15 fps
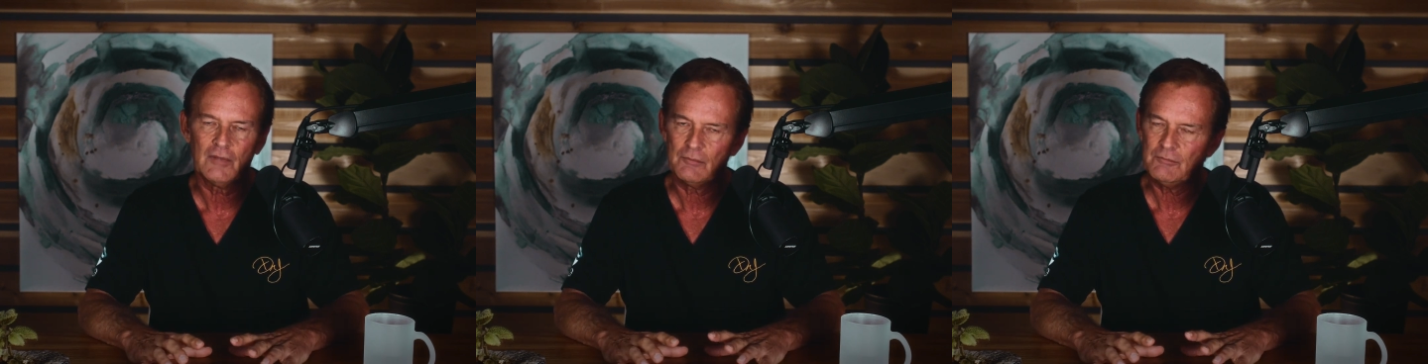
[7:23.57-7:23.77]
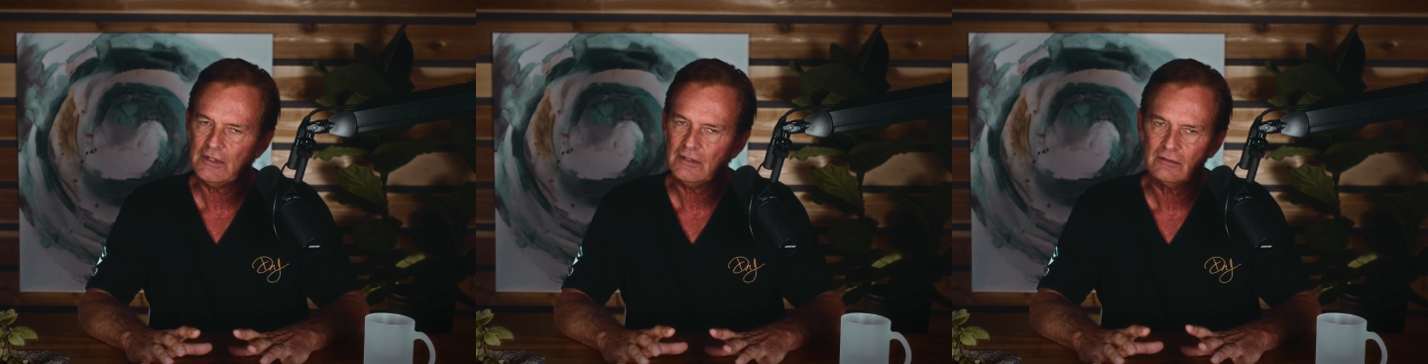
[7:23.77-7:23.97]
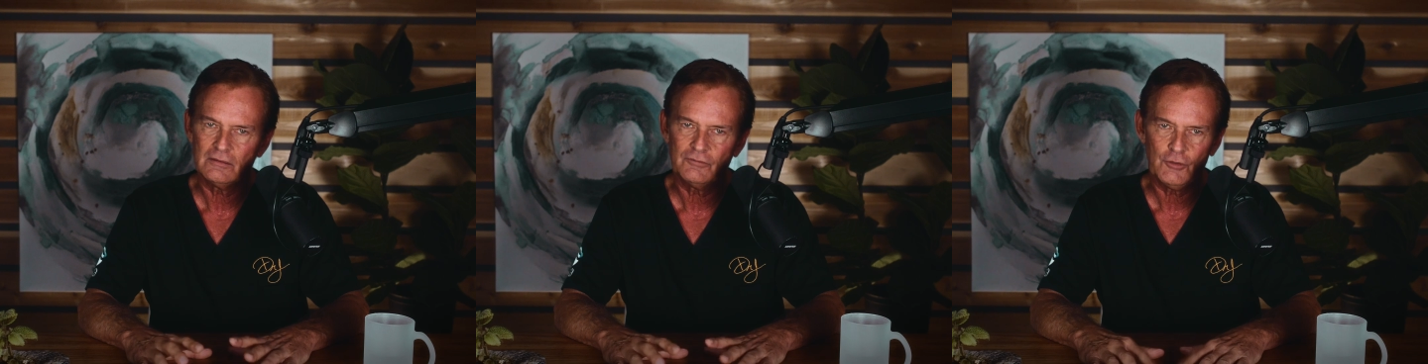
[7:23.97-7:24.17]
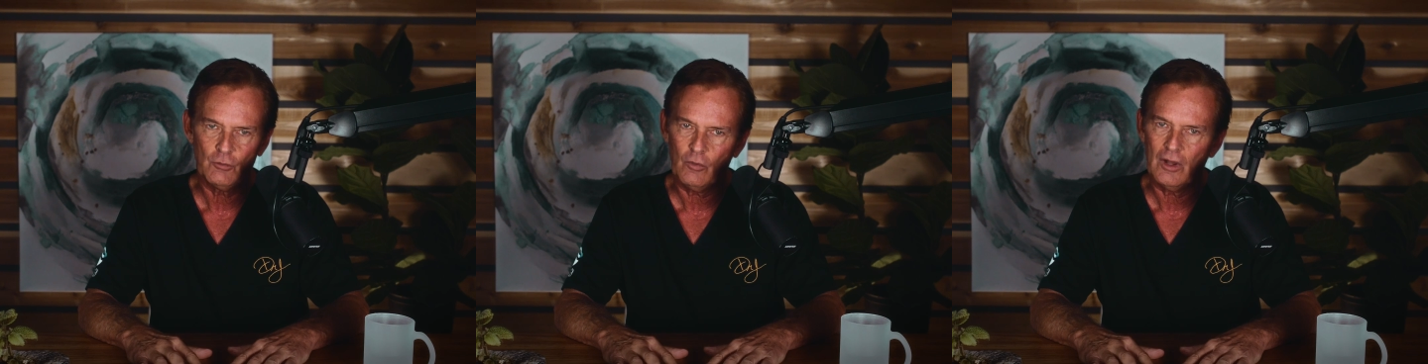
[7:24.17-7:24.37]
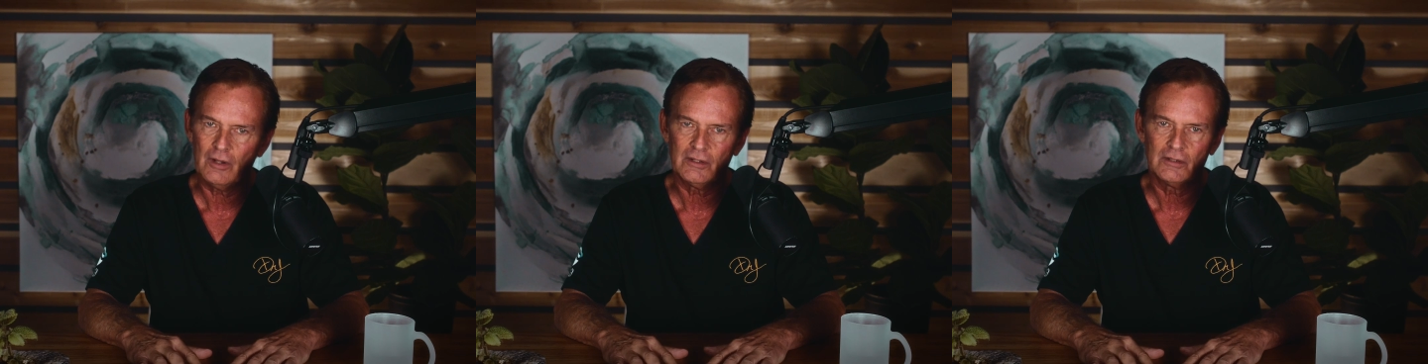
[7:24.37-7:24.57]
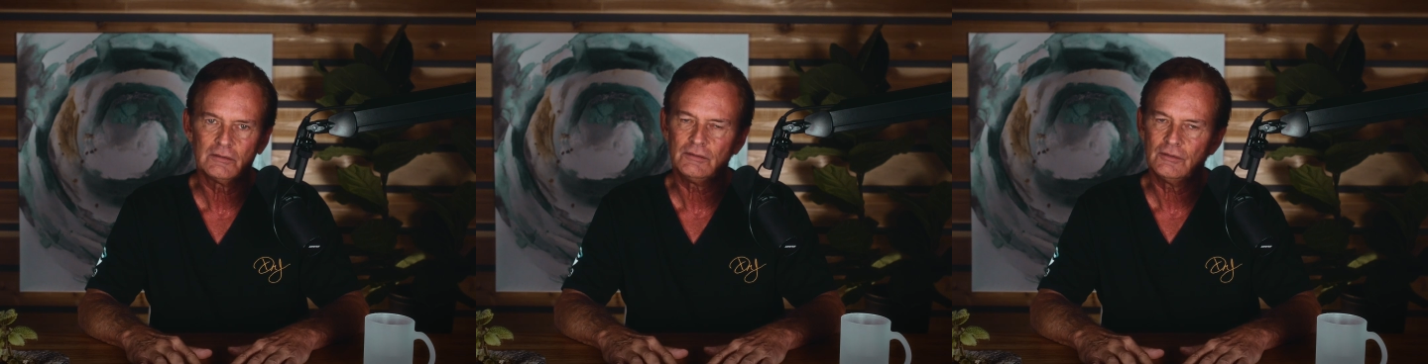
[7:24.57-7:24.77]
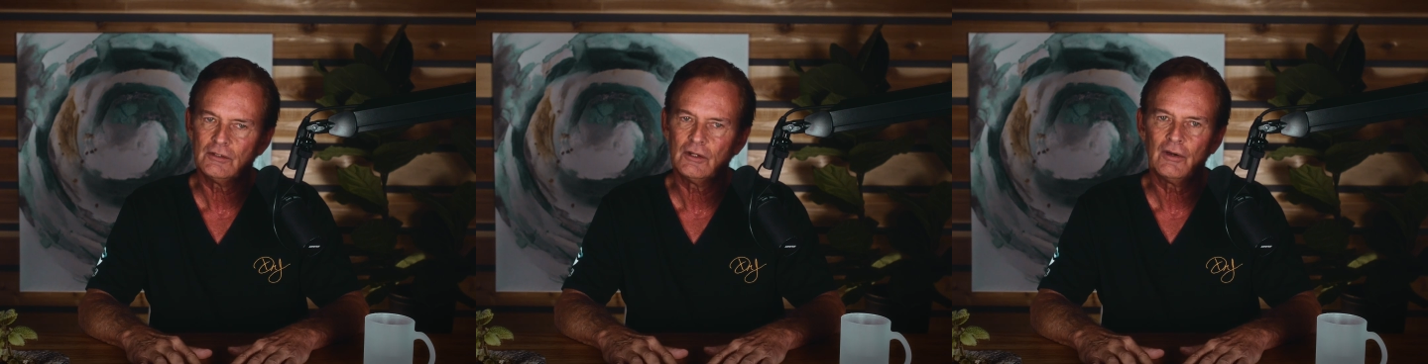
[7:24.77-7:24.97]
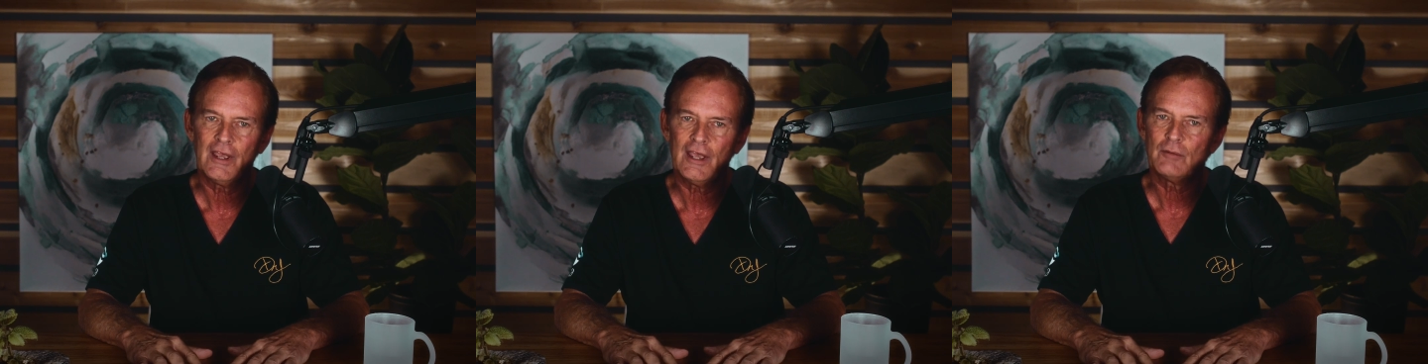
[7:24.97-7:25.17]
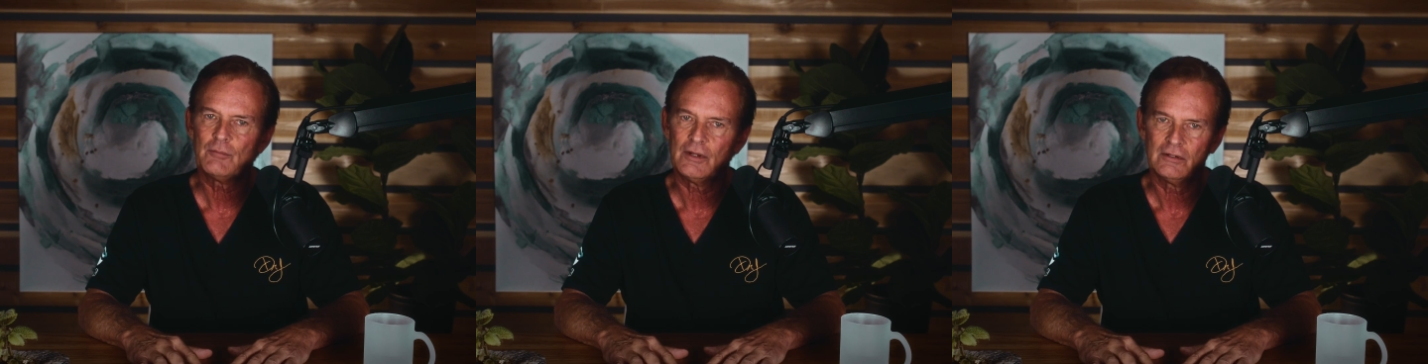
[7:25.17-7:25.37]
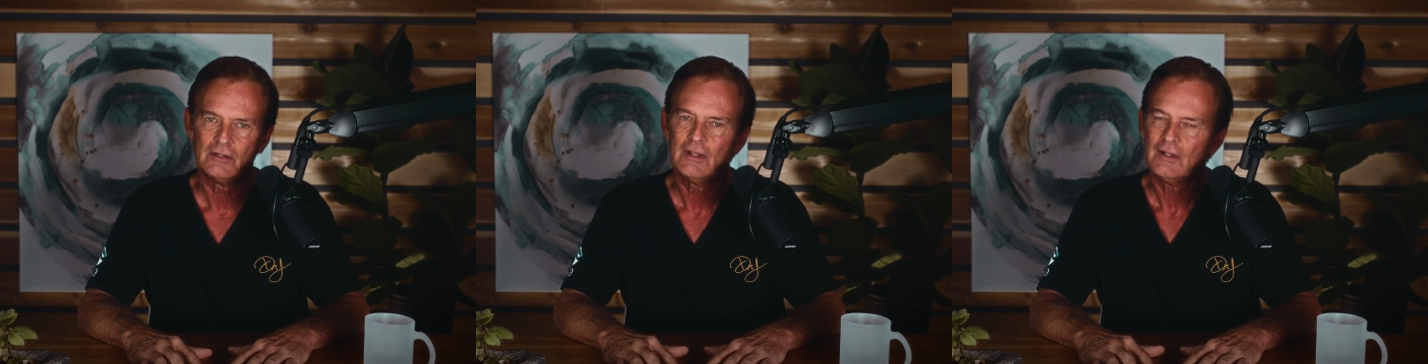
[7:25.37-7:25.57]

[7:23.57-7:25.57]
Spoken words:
I mean, if you want to, you can go ahead, but